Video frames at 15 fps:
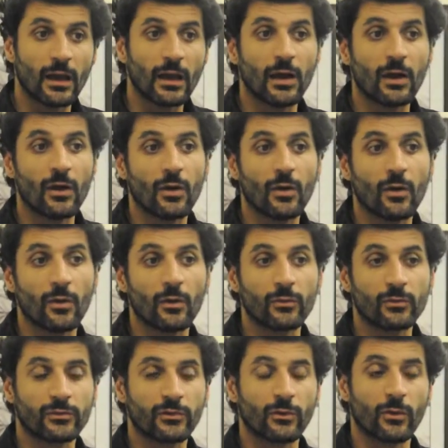Uh,
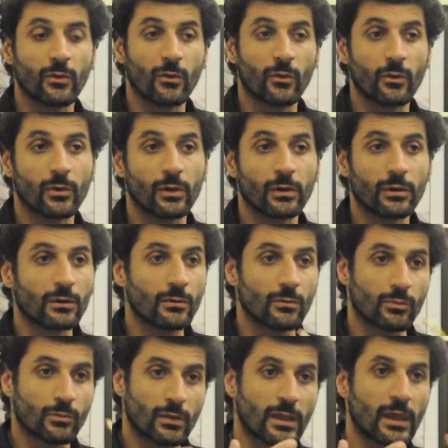so
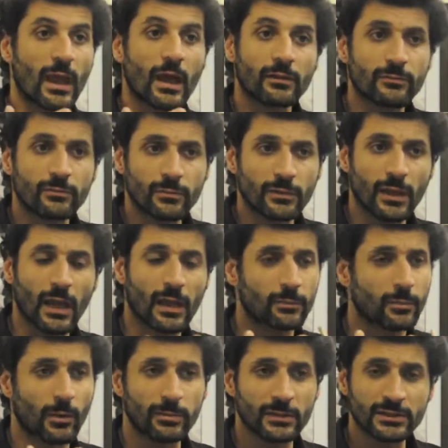he had he
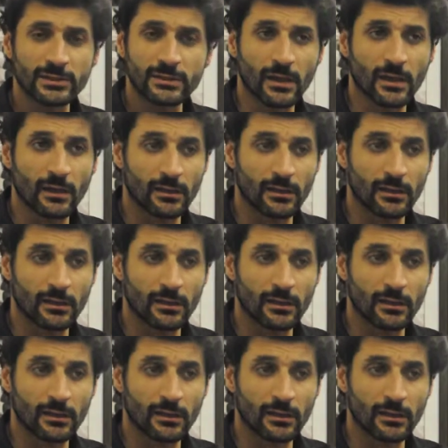had published uh,